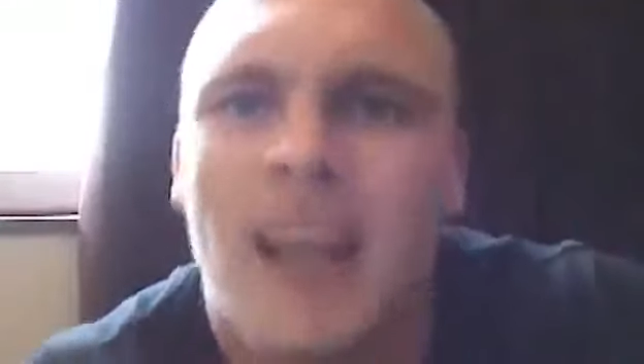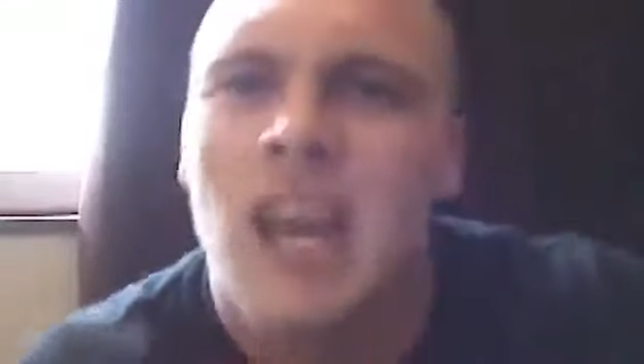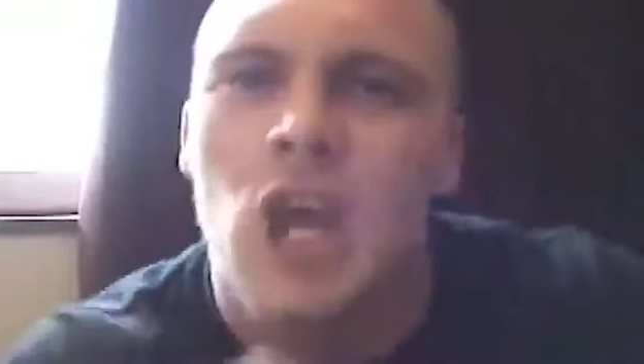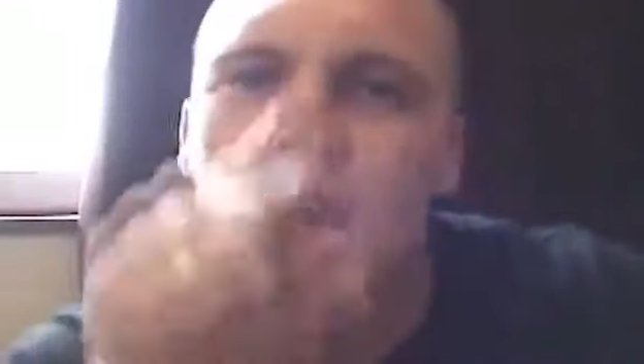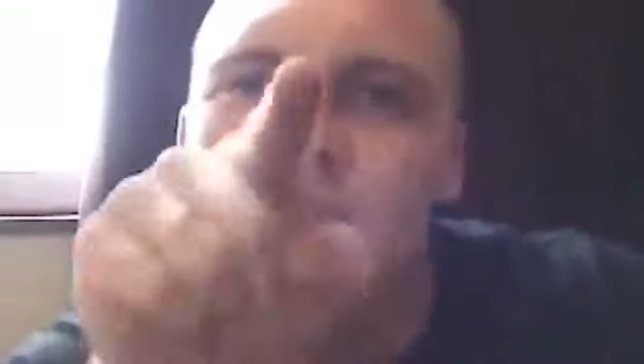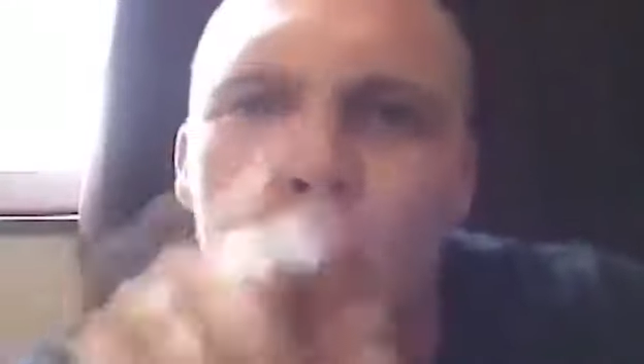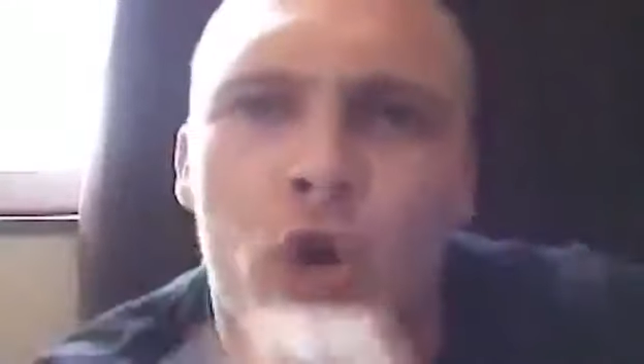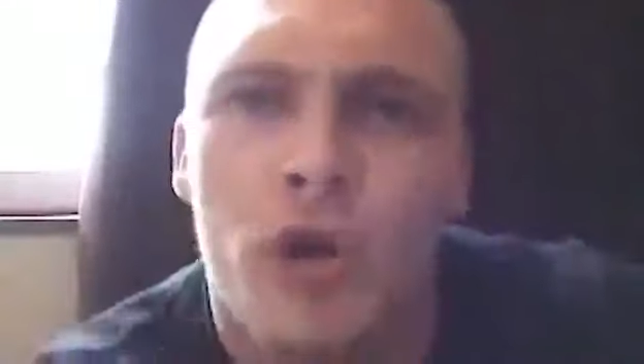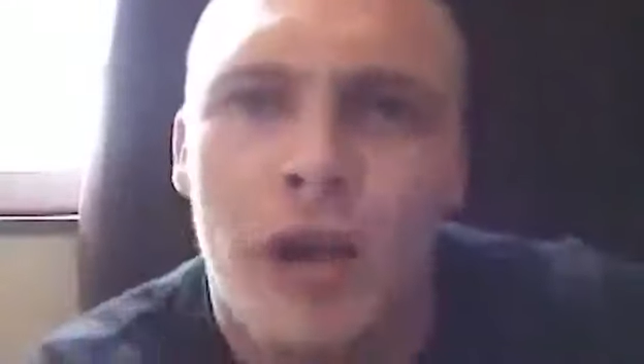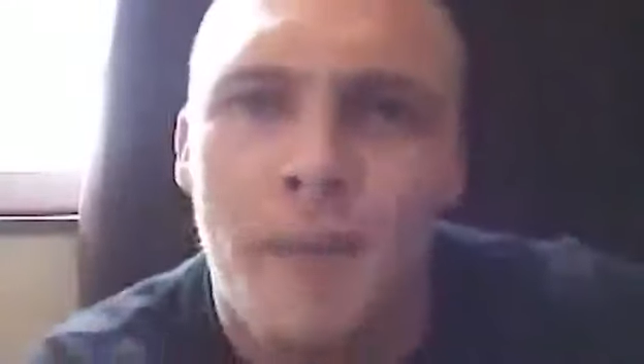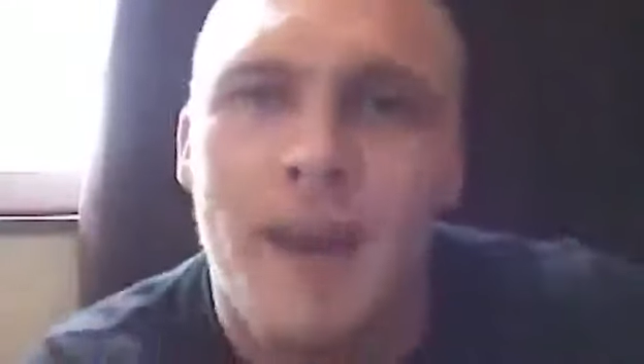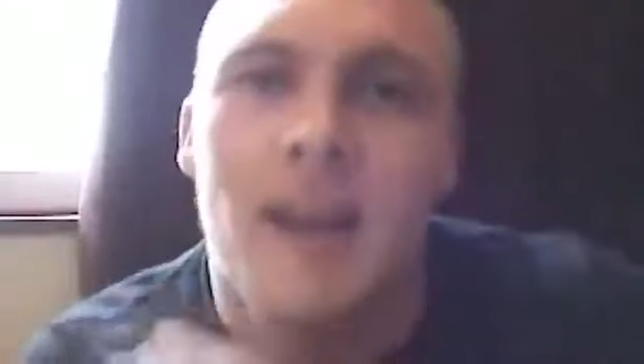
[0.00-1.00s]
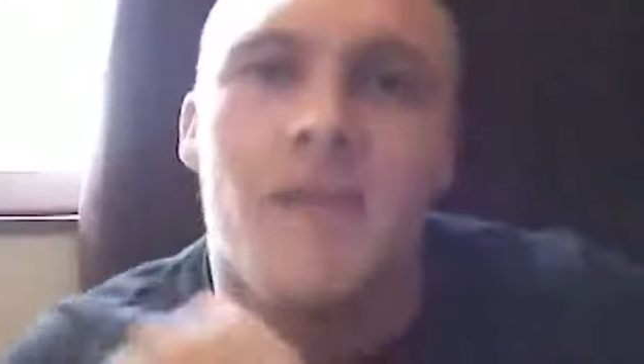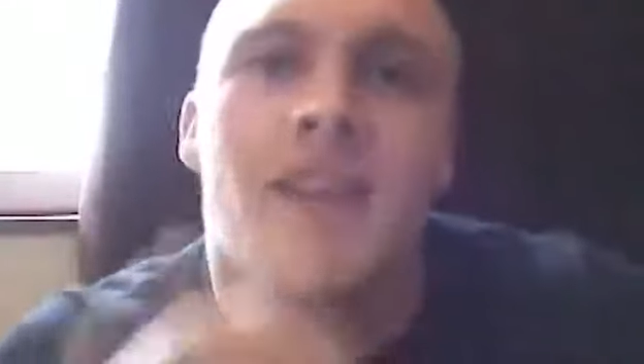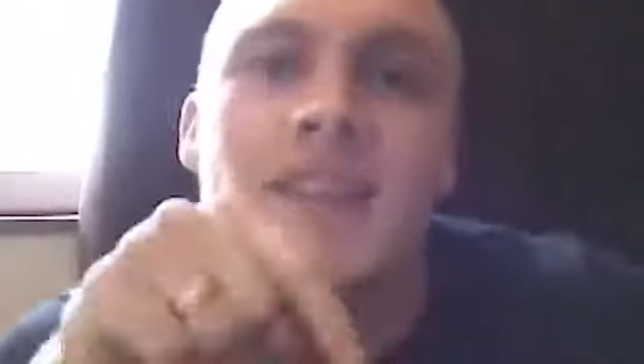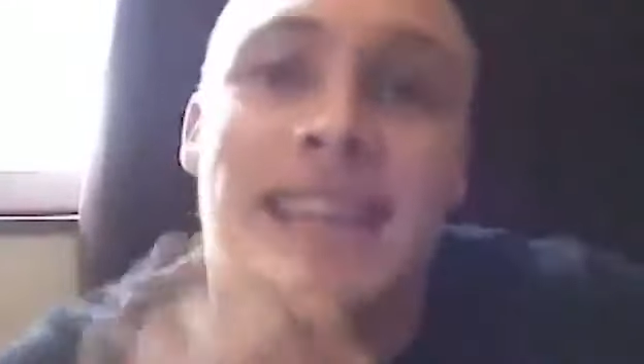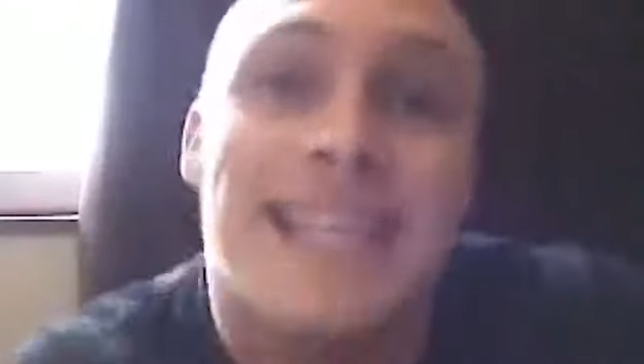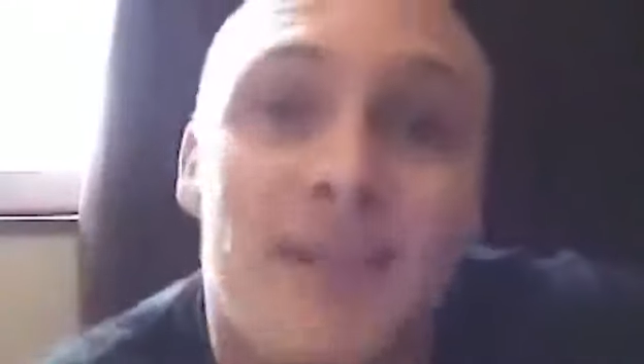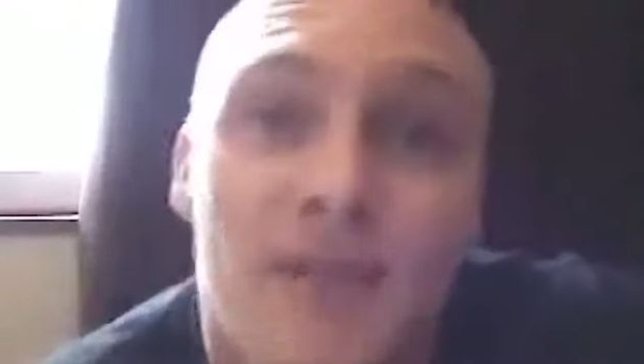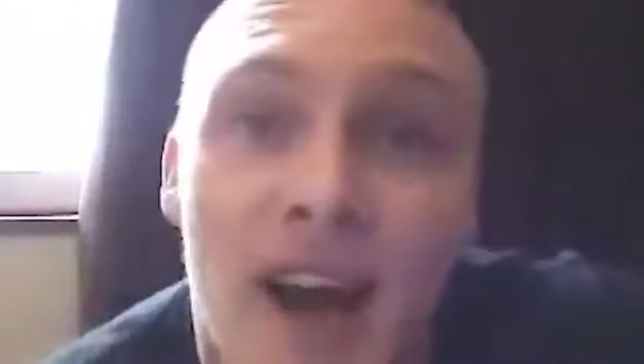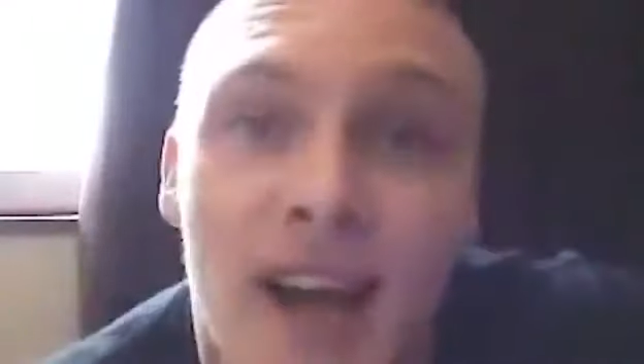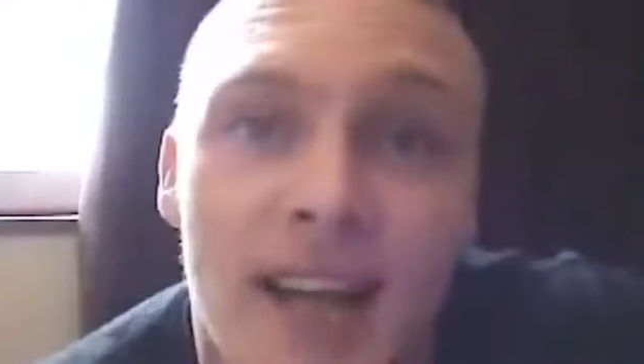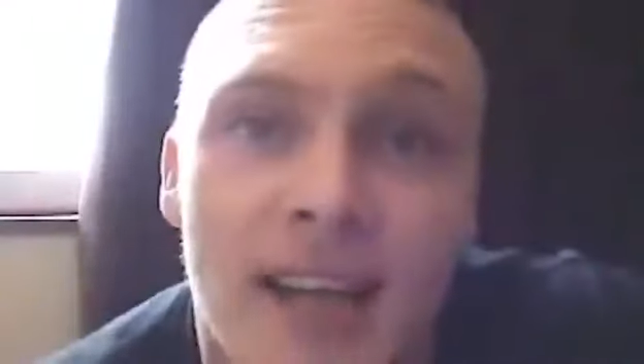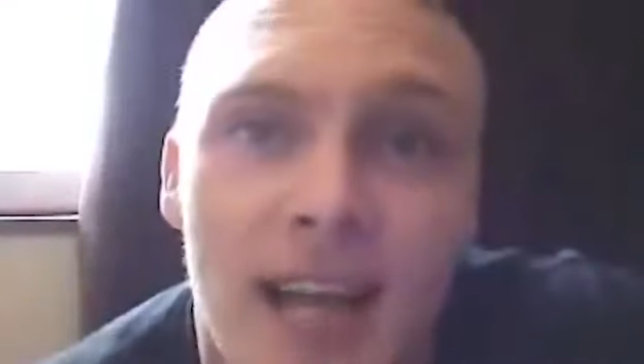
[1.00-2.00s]
But you come and live in this
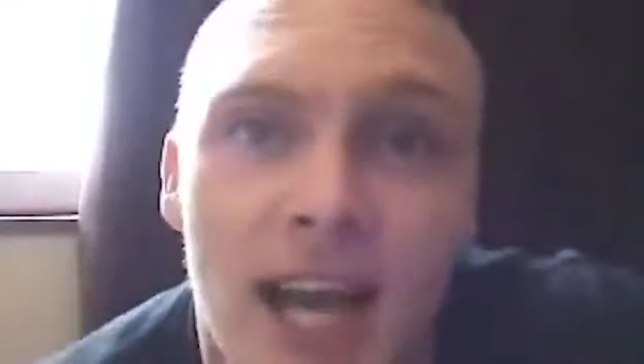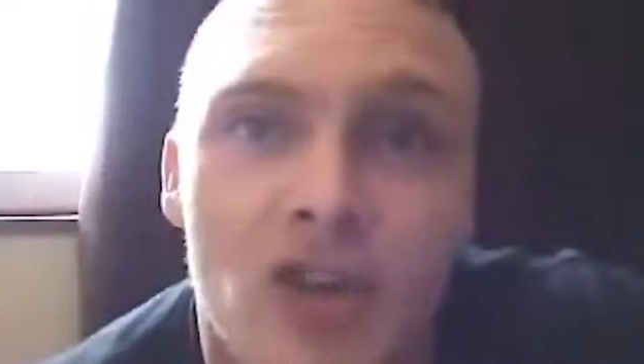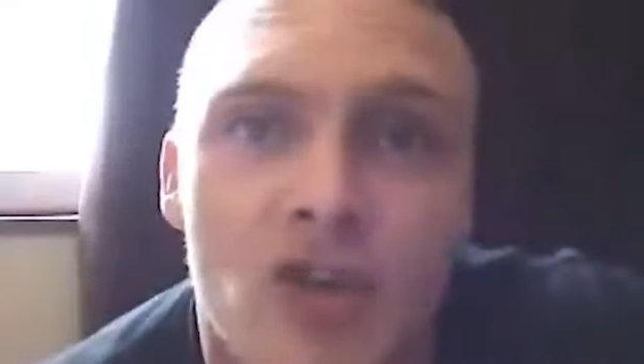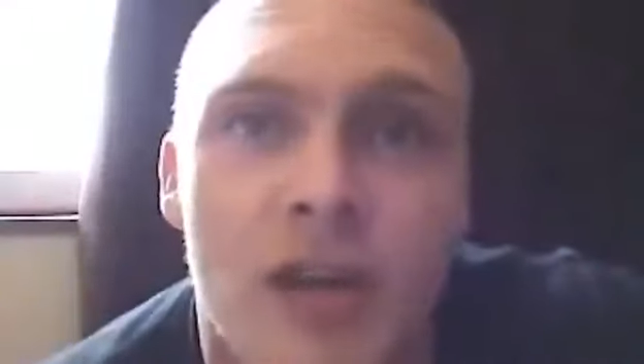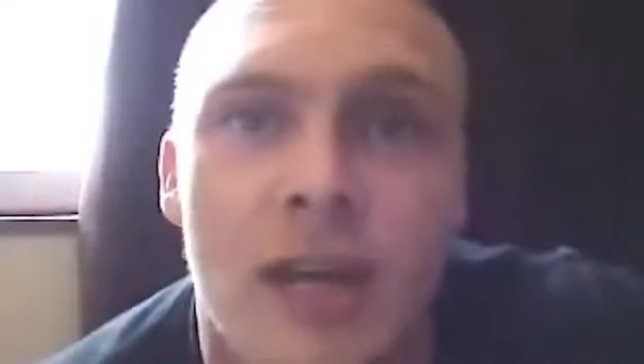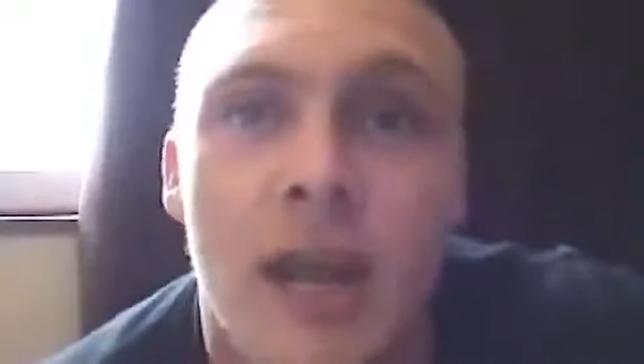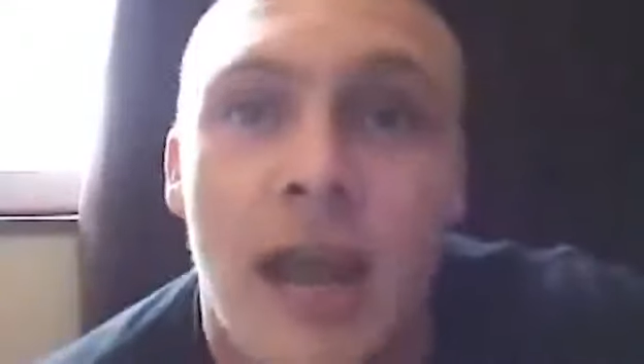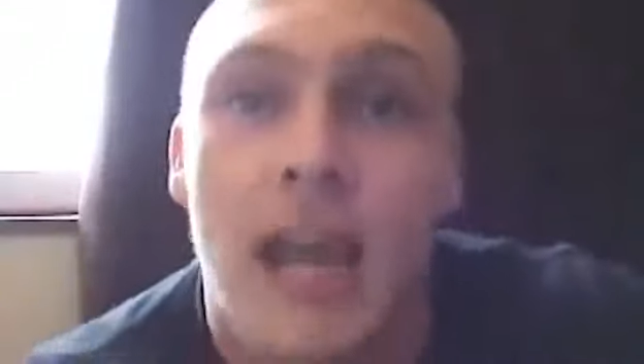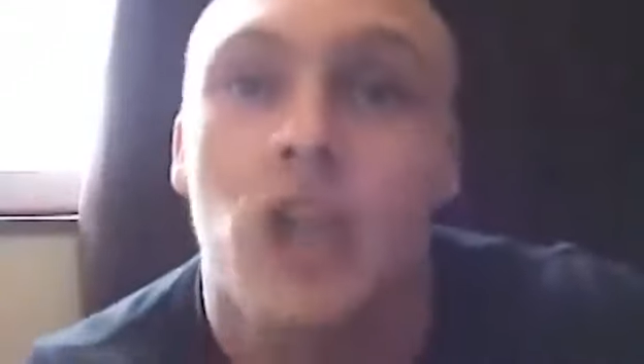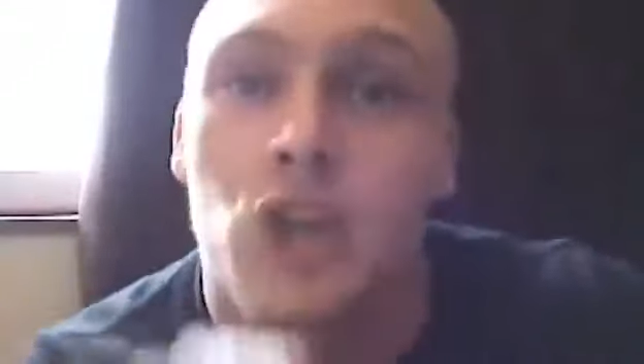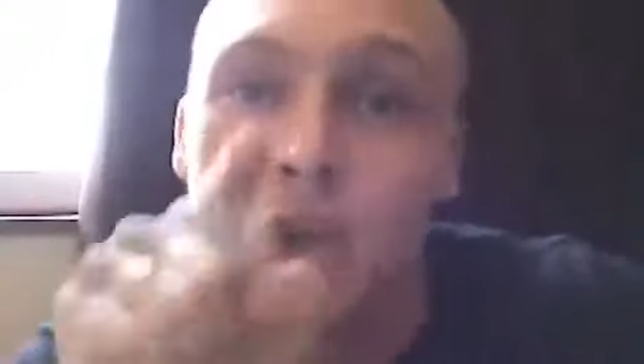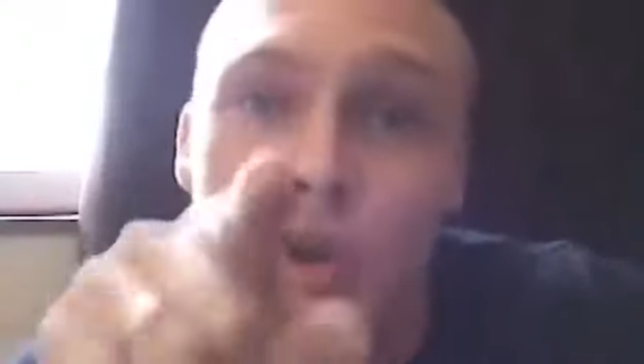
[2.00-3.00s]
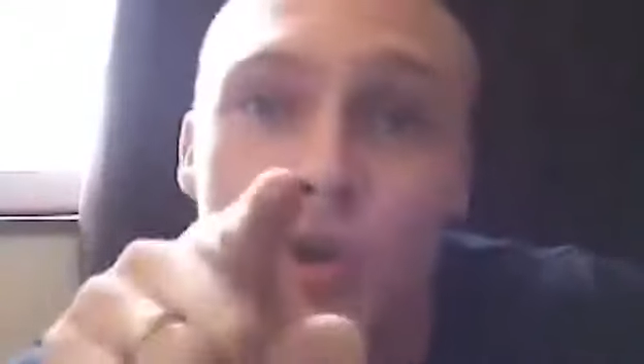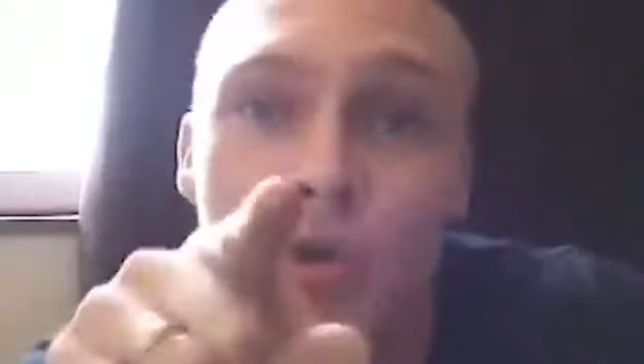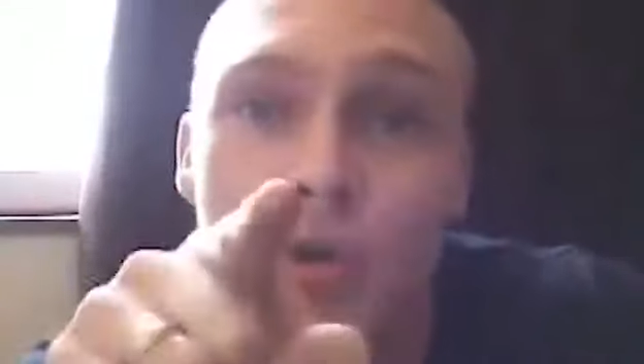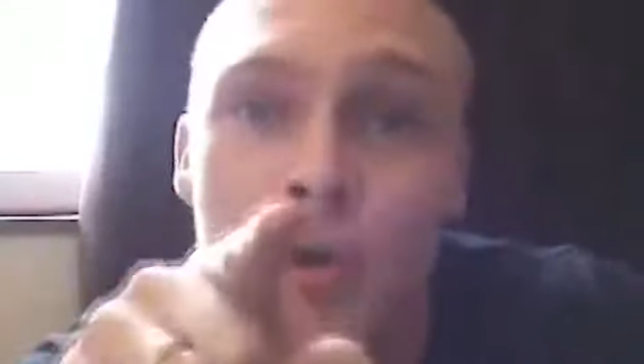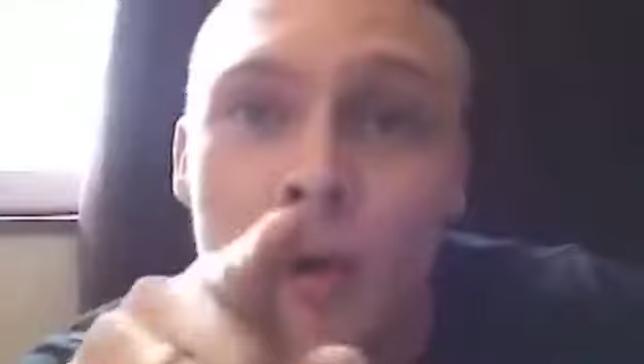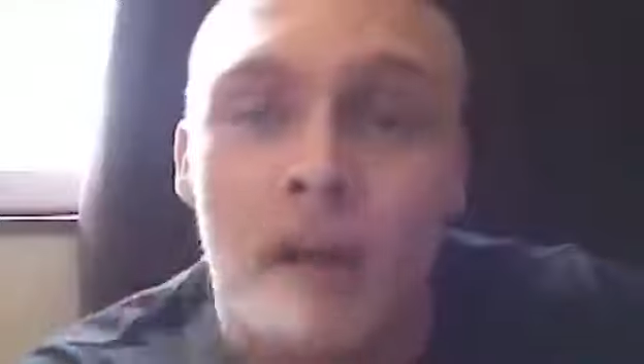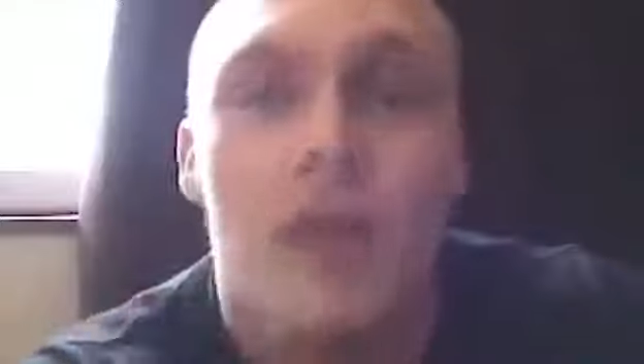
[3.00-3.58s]
fucking country, and you,